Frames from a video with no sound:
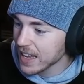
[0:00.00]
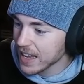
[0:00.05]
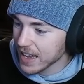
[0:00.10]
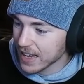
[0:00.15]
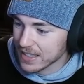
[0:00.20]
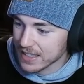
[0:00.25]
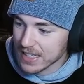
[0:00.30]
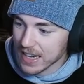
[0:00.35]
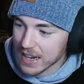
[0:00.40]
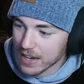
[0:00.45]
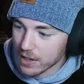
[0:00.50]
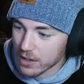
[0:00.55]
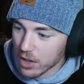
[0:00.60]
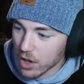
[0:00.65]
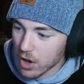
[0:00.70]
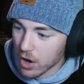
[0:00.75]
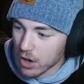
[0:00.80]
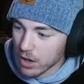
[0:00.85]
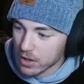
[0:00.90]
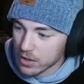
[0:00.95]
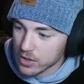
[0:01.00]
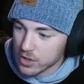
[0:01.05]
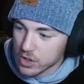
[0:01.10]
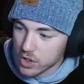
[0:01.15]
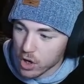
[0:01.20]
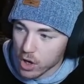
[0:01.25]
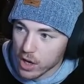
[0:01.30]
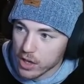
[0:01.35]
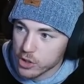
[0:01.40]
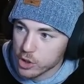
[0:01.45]
it's got a long
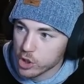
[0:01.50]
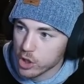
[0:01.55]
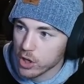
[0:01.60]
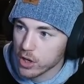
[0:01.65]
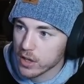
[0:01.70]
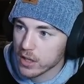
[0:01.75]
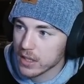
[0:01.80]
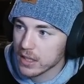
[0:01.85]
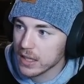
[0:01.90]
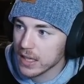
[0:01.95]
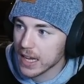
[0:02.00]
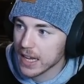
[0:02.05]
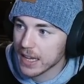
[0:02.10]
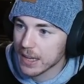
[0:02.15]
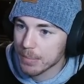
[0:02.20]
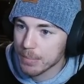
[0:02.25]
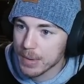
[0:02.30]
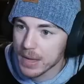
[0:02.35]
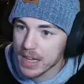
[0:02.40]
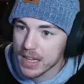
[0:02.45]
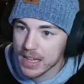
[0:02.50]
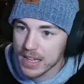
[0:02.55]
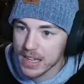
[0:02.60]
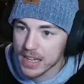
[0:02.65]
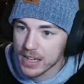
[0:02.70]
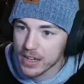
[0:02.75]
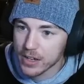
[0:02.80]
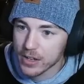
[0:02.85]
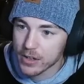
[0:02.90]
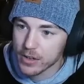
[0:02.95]
saw shark like beak
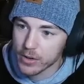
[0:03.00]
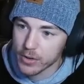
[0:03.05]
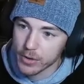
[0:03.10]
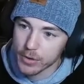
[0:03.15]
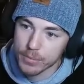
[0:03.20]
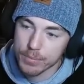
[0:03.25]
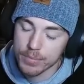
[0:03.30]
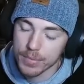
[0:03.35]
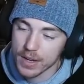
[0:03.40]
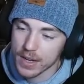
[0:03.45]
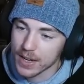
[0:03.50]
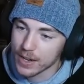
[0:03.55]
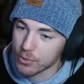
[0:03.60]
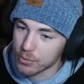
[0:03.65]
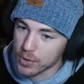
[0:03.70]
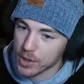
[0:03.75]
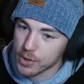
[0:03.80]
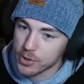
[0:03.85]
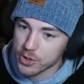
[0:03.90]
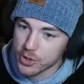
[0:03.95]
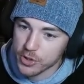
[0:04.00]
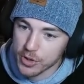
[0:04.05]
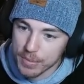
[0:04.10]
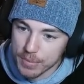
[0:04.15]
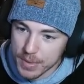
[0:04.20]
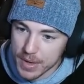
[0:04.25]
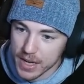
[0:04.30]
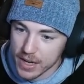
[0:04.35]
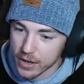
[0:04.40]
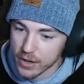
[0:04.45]
here, or rostrum
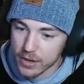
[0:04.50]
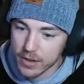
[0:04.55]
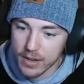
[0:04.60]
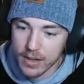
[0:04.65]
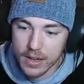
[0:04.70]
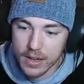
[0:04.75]
here.